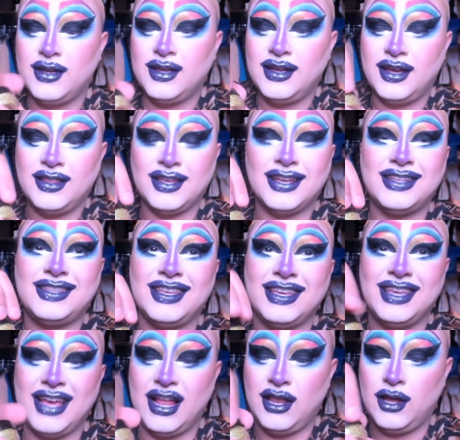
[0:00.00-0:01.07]
I think it's the
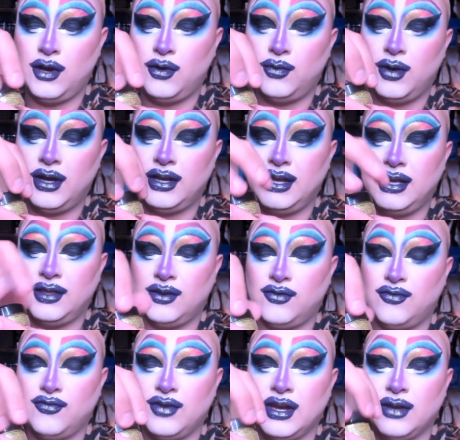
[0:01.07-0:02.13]
yellow one and the
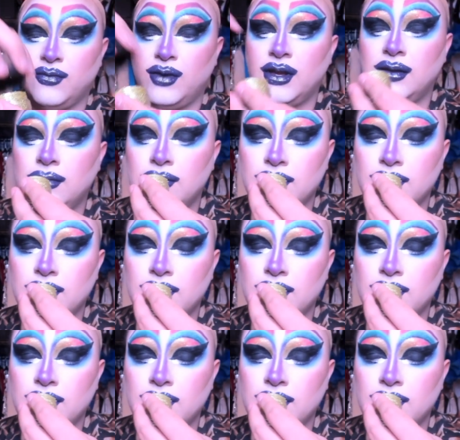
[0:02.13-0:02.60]
green one.